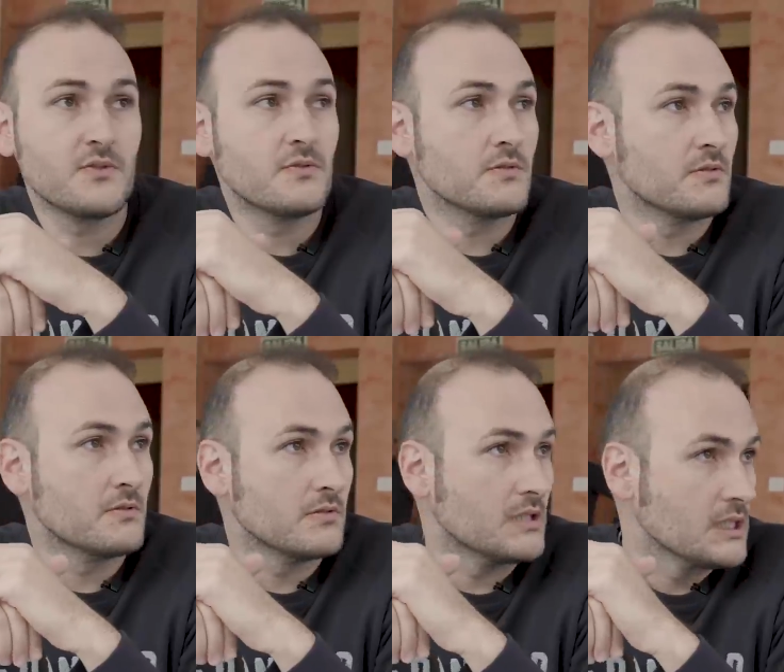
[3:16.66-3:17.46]
you
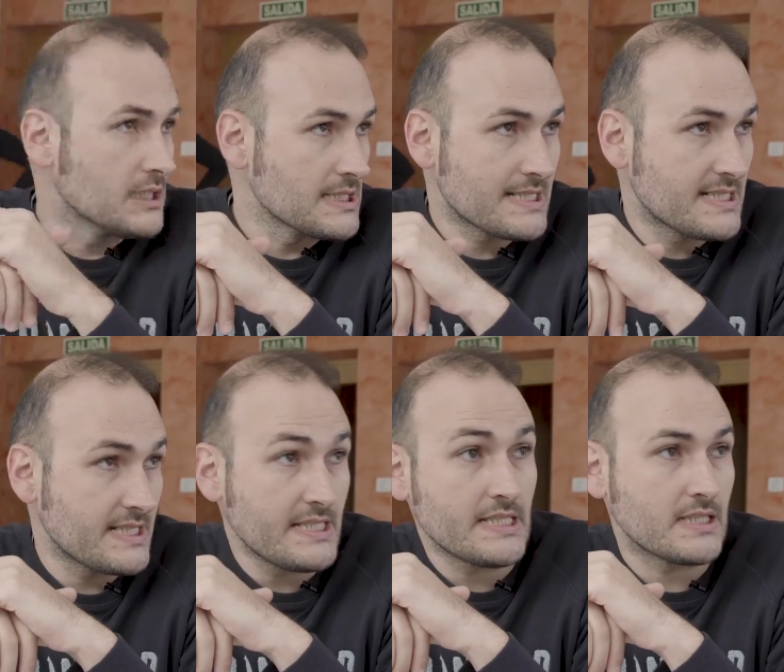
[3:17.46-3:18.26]
uh,
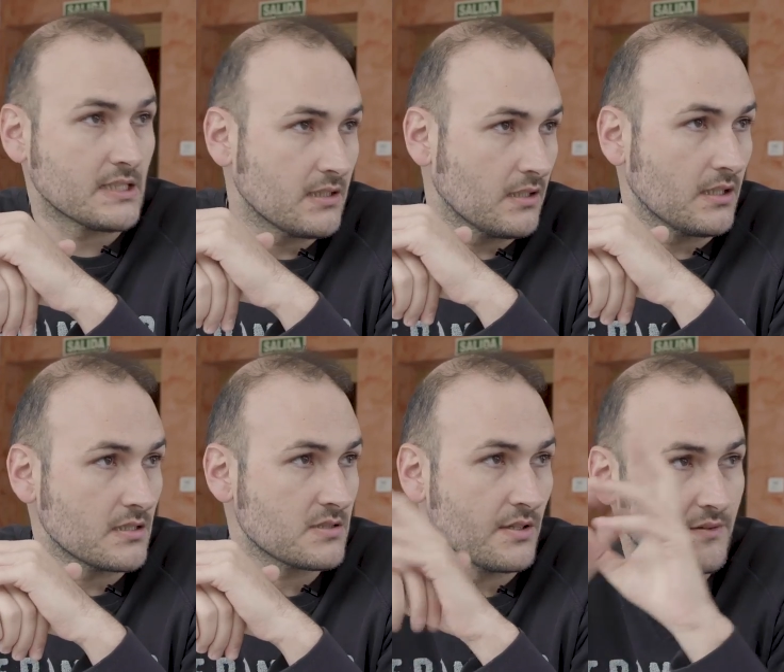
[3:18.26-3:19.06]
seeing uh,
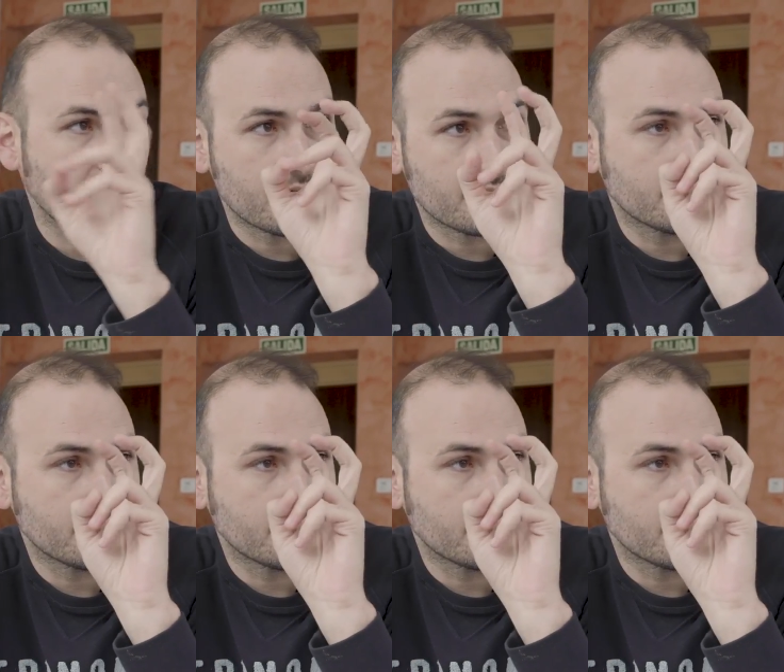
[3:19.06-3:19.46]
something